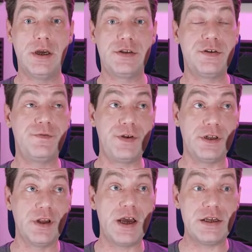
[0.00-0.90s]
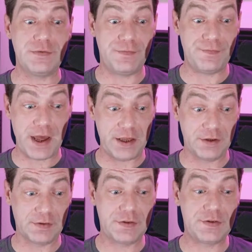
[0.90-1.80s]
to feel like you've
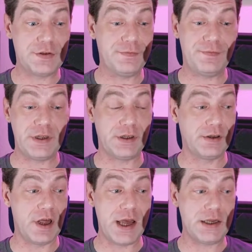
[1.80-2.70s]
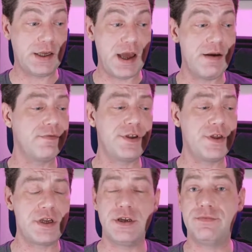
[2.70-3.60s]
failed, to feel like
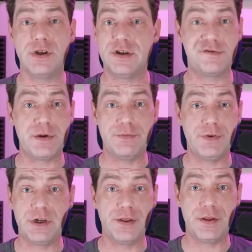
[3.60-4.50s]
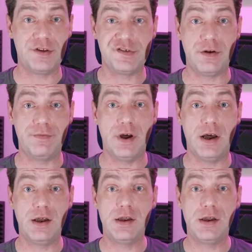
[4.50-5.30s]
everything you've done has been for nothing so far.